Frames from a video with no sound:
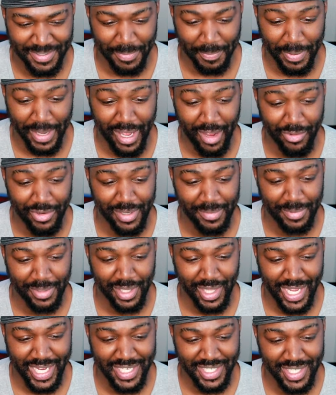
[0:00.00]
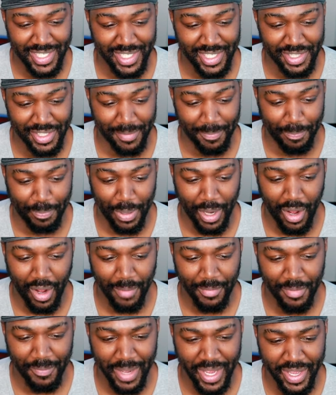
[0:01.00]
The power of lightning in the
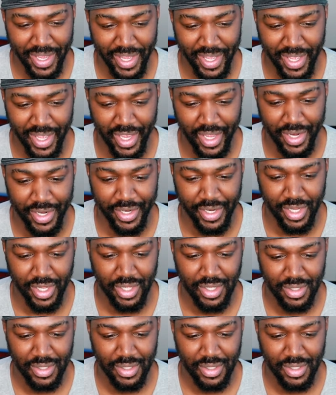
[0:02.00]
palm of my hand.